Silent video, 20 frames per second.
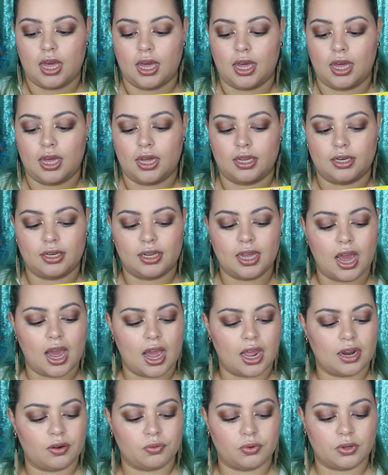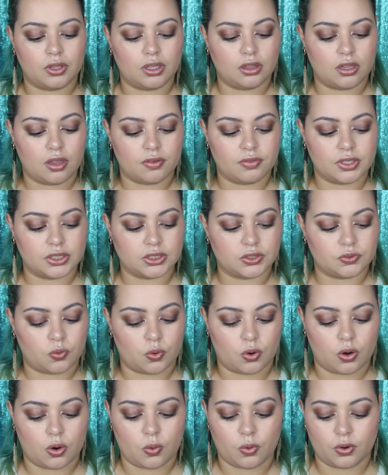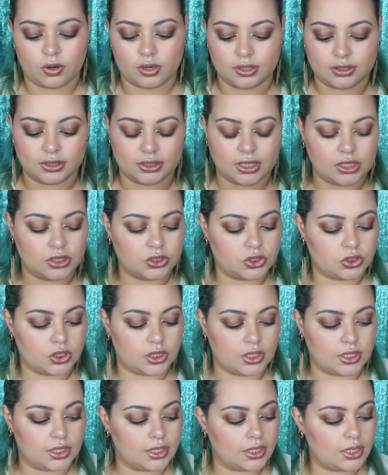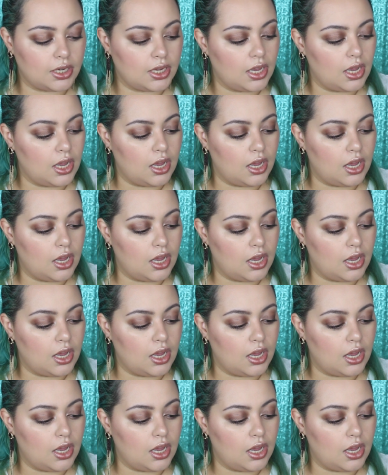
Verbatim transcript: And yeah, I really love this for organization.